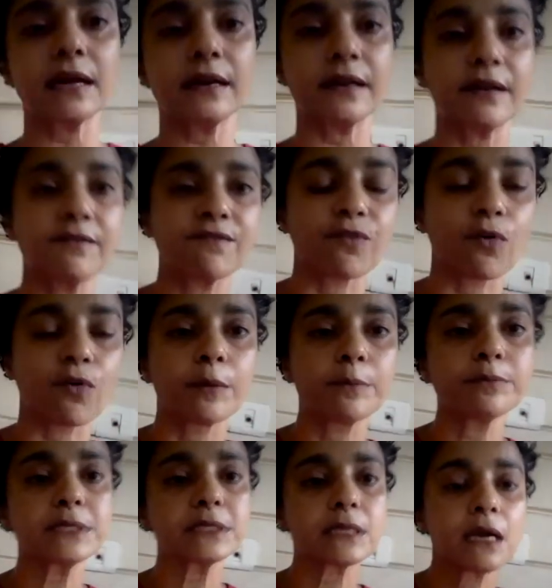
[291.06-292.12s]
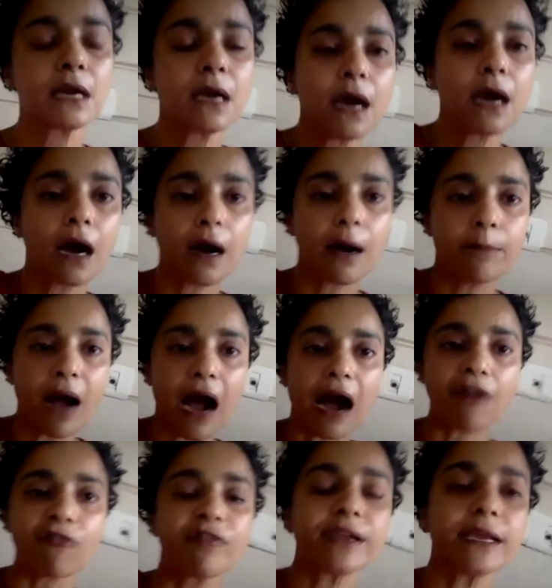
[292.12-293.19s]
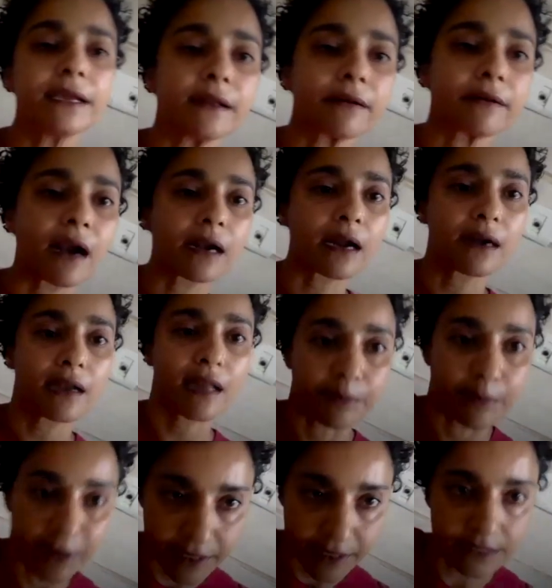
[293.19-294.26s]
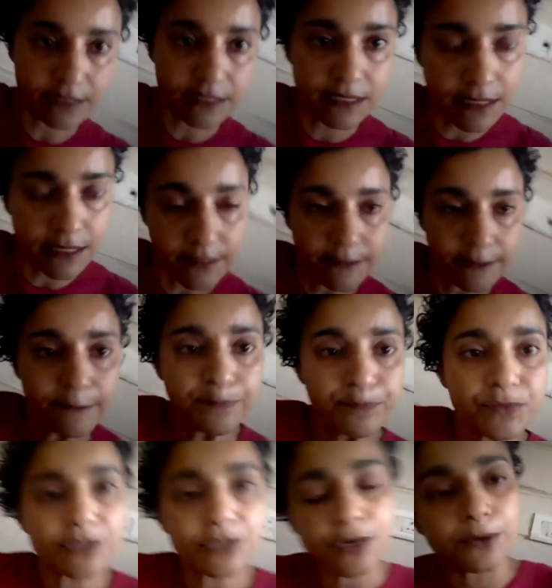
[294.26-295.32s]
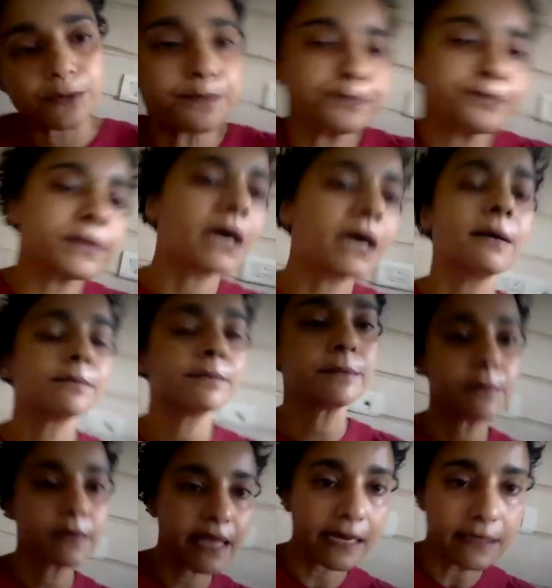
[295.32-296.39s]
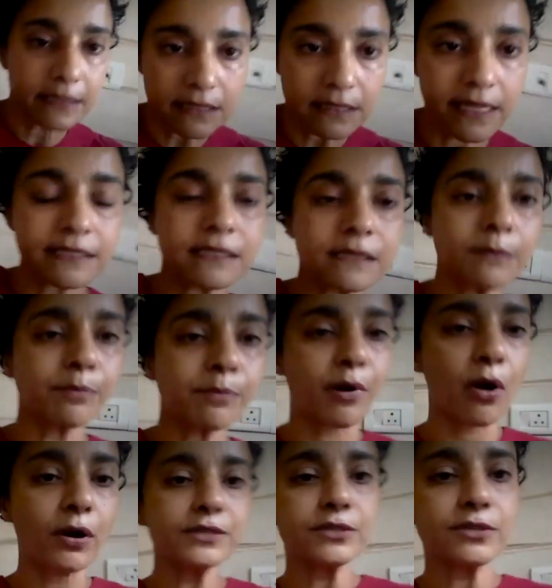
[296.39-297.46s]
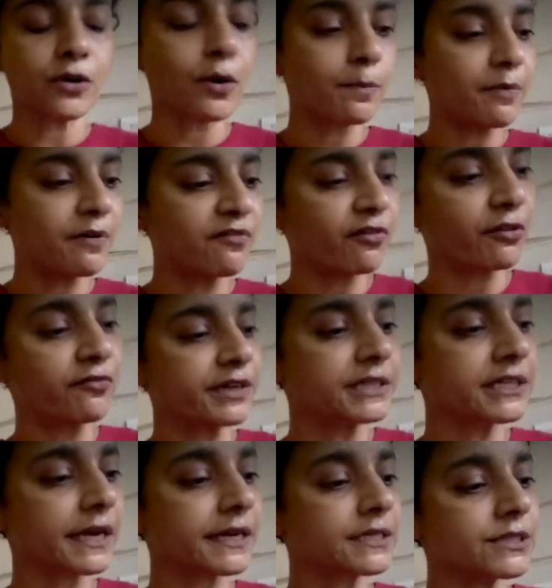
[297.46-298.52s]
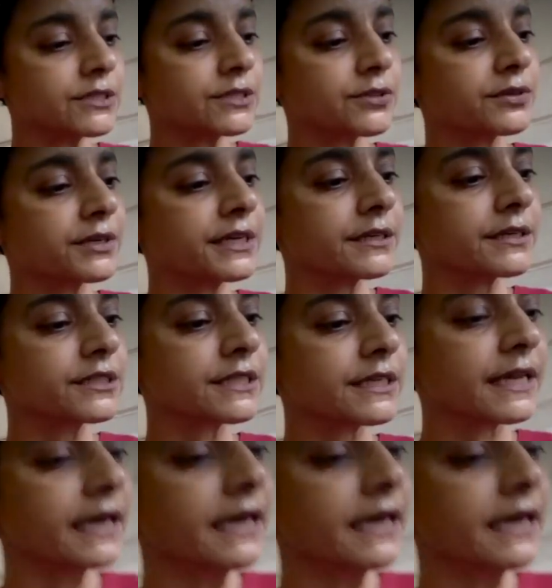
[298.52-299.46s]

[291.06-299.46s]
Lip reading: informs how we run our libraries. So that's the broad scope of what we're trying to do here today.